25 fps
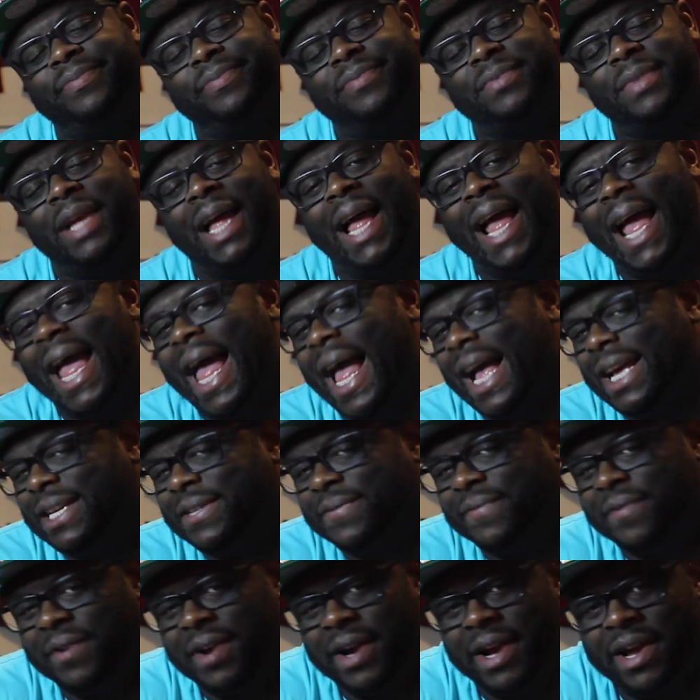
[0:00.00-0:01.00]
ask
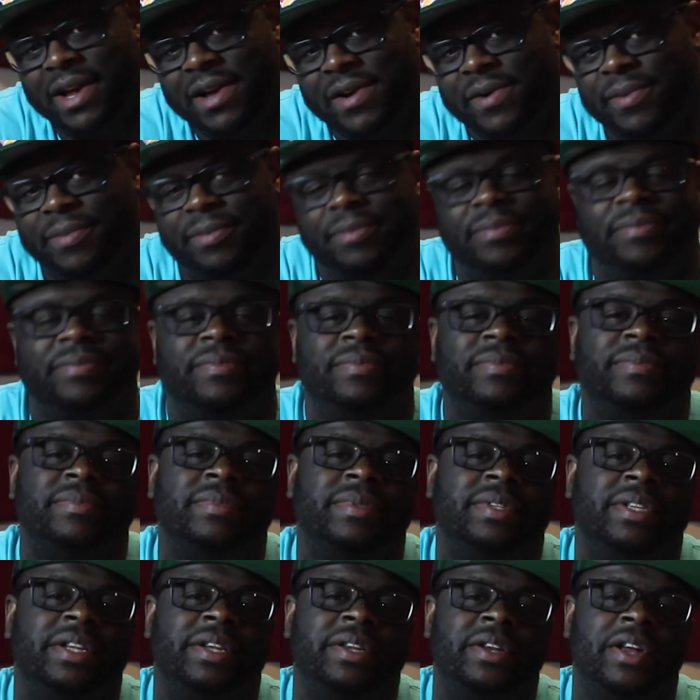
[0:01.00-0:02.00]
for help.
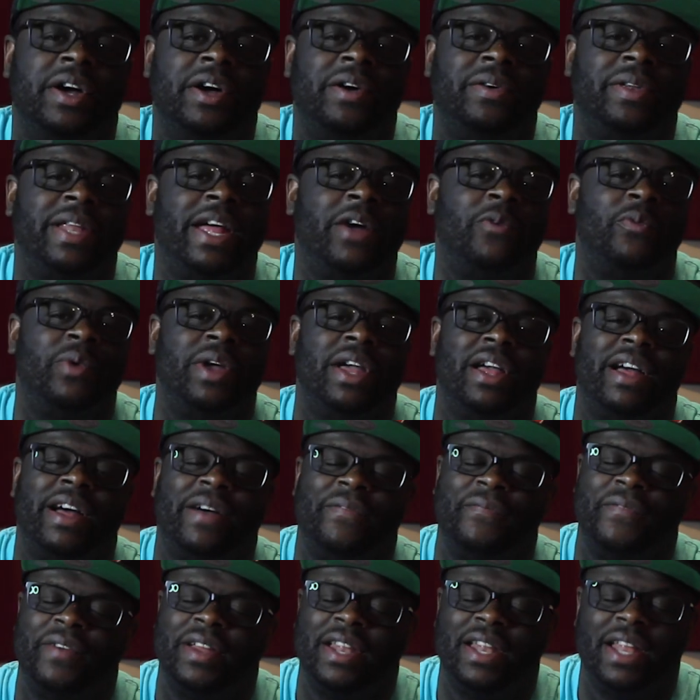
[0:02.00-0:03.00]
You know, like I
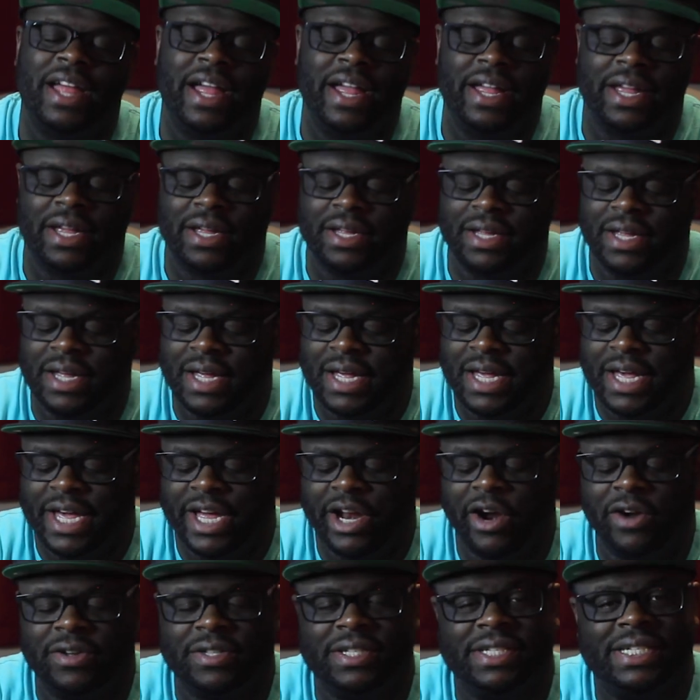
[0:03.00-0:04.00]
feel like in our
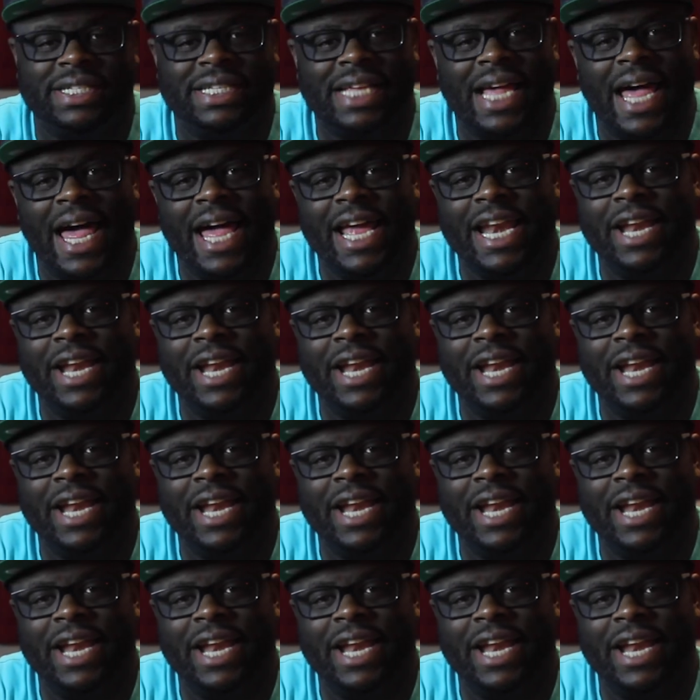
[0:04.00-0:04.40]
society